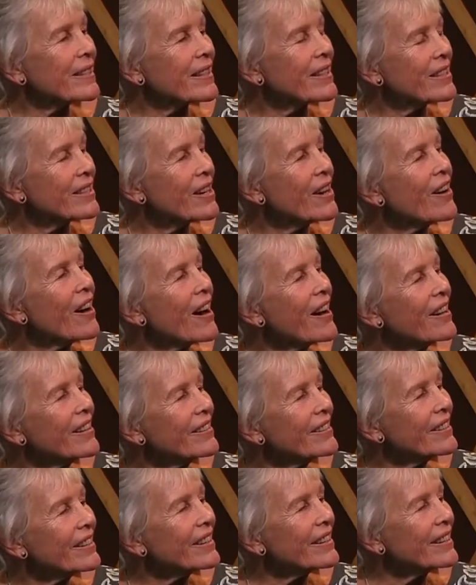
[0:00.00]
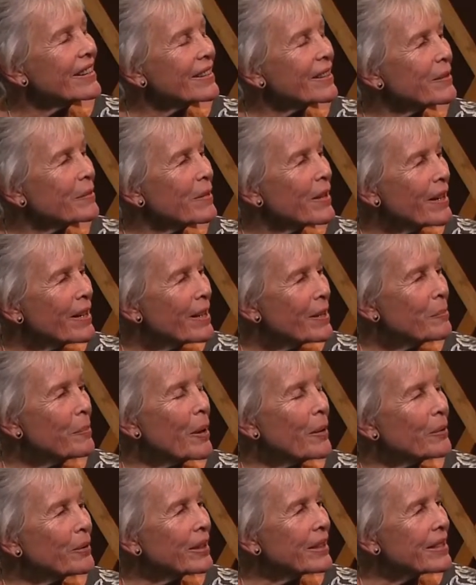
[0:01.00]
guitar and
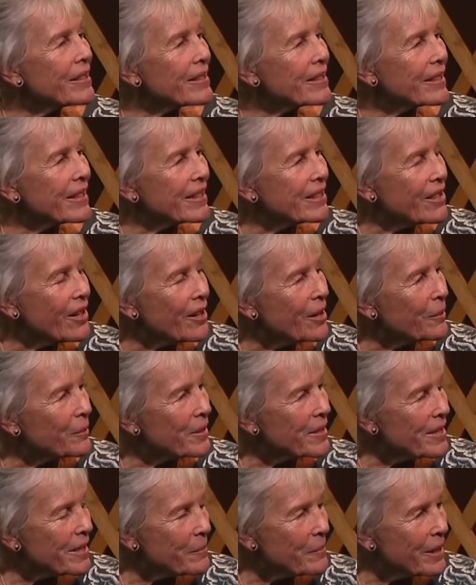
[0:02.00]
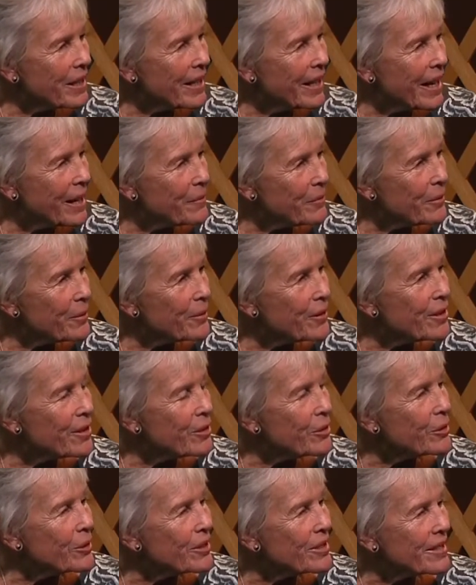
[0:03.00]
poke at his guitar when somebody came through the
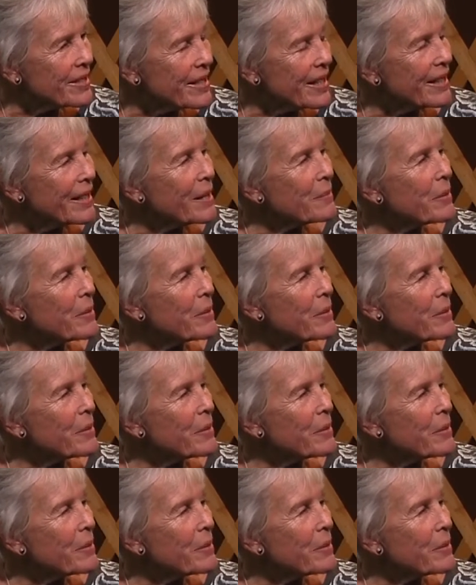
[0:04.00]
door and said,